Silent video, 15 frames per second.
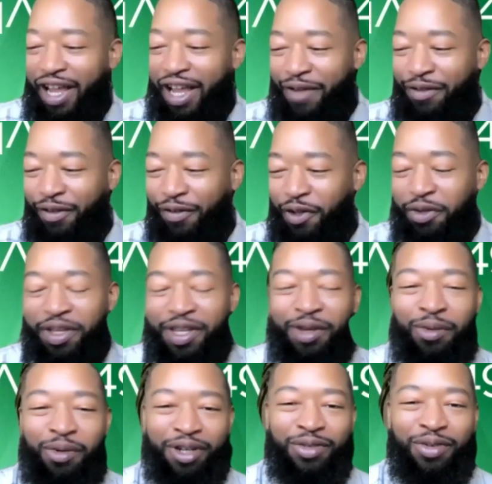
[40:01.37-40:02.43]
have a few
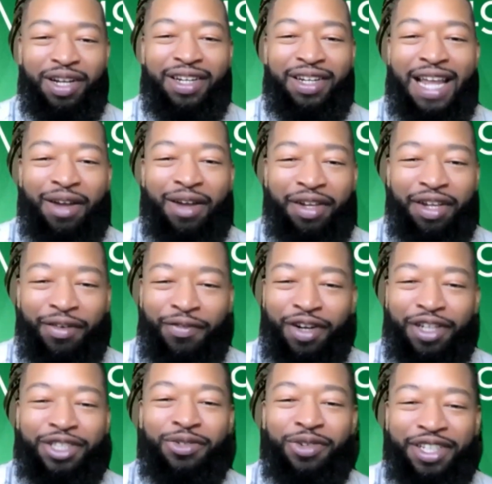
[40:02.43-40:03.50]
keywords written down here:
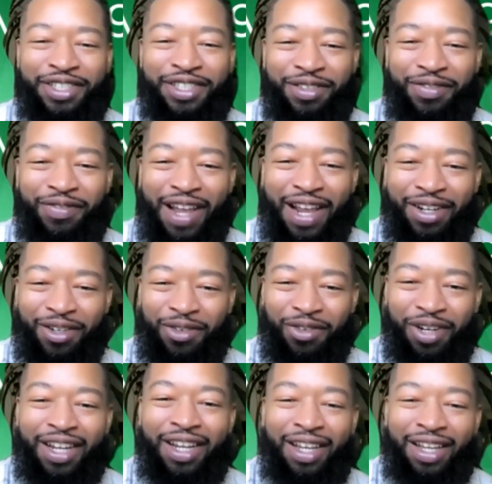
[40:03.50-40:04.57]
frustration
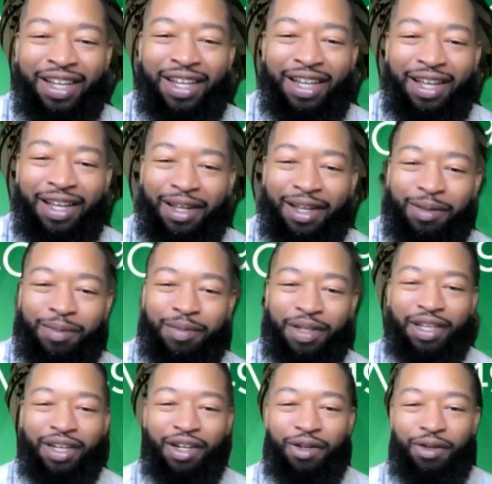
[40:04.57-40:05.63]
factory,
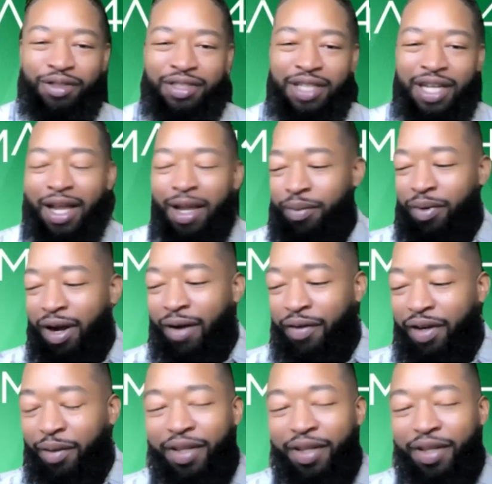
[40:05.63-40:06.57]
time, poverty.